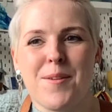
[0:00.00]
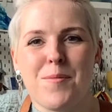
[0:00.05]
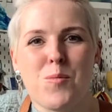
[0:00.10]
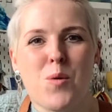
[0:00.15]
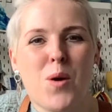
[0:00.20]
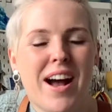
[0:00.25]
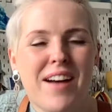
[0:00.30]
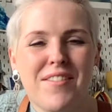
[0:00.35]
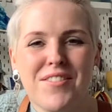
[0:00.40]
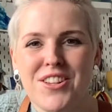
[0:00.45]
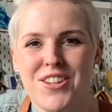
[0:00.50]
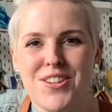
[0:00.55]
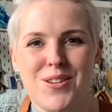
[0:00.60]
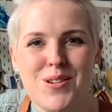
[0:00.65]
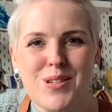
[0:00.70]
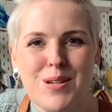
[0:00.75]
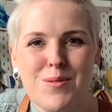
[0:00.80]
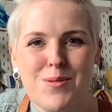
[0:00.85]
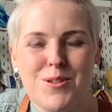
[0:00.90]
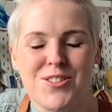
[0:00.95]
what
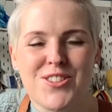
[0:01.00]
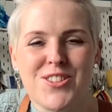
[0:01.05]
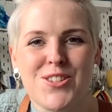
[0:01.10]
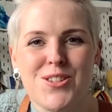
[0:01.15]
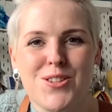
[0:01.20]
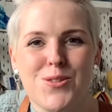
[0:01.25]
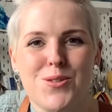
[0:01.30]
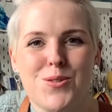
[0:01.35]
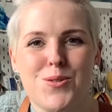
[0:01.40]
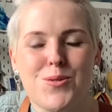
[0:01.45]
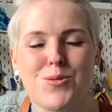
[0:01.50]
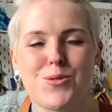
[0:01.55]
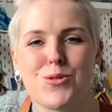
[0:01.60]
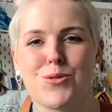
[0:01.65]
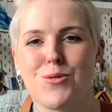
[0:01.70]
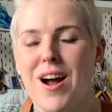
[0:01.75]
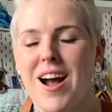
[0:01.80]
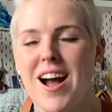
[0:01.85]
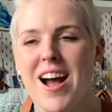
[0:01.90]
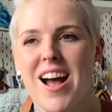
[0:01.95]
avenues I want to
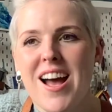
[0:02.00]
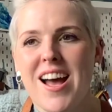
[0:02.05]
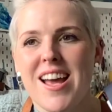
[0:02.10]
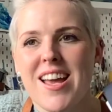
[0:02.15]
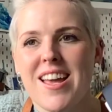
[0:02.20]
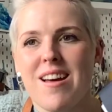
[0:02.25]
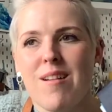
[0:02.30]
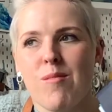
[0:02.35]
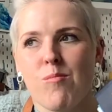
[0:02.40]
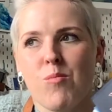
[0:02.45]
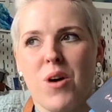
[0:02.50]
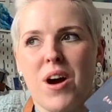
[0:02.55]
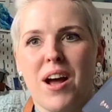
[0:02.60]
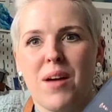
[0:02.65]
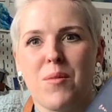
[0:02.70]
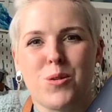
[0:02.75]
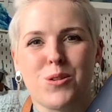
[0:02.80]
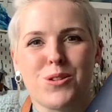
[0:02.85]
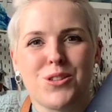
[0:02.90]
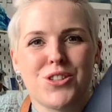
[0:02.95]
try, and what I
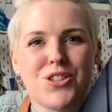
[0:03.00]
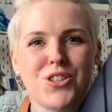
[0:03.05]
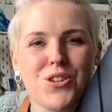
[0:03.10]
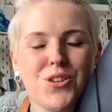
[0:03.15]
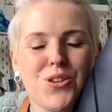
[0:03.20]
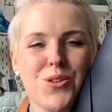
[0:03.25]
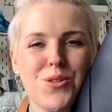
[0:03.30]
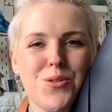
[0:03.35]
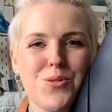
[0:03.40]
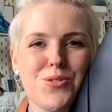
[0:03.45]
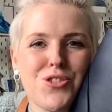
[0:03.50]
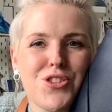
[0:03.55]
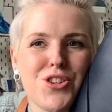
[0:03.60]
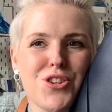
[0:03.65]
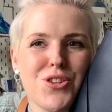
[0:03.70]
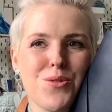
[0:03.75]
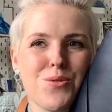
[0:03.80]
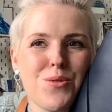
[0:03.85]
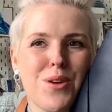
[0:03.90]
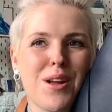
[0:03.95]
want to
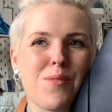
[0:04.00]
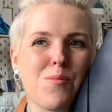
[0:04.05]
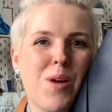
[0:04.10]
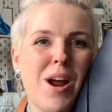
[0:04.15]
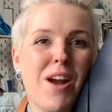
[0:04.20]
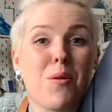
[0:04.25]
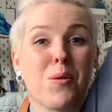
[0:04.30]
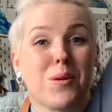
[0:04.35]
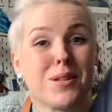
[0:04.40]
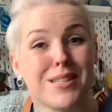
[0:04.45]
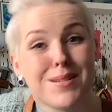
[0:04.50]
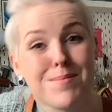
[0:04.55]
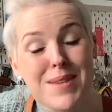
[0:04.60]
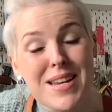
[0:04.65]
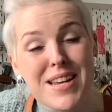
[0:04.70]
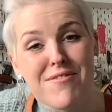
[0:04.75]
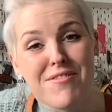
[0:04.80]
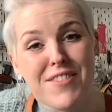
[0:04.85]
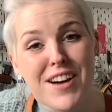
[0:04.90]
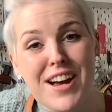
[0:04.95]
do, and where I want to
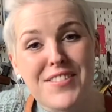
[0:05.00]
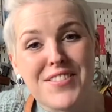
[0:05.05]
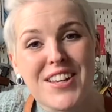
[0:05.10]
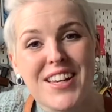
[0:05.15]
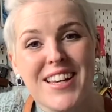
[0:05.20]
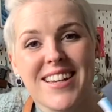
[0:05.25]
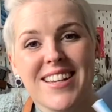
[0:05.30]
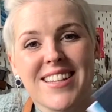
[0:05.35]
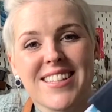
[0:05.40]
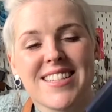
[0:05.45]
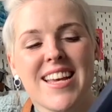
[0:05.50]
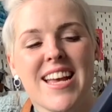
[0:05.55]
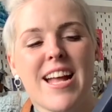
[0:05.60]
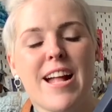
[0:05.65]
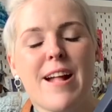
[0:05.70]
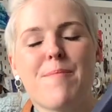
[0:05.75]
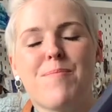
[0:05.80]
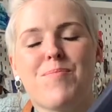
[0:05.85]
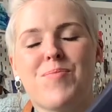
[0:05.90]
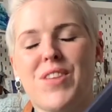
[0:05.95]
be in 5 years.
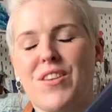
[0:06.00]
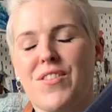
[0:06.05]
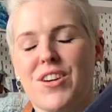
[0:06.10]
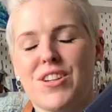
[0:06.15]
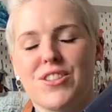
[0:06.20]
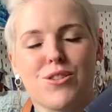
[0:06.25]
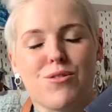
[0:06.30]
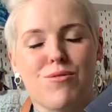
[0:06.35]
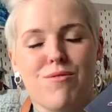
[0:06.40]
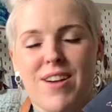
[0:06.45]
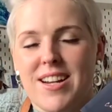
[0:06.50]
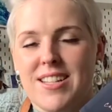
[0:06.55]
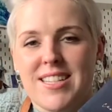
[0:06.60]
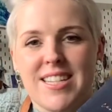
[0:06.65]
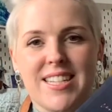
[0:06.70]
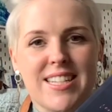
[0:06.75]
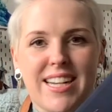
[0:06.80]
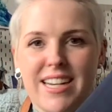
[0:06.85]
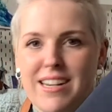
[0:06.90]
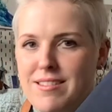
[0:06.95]
If I don't write
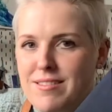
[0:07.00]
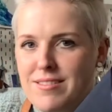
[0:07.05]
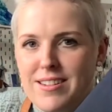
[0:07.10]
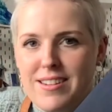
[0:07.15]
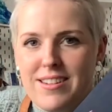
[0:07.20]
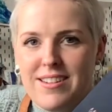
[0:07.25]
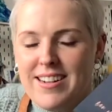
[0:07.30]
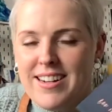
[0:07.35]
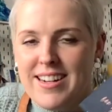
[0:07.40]
it down,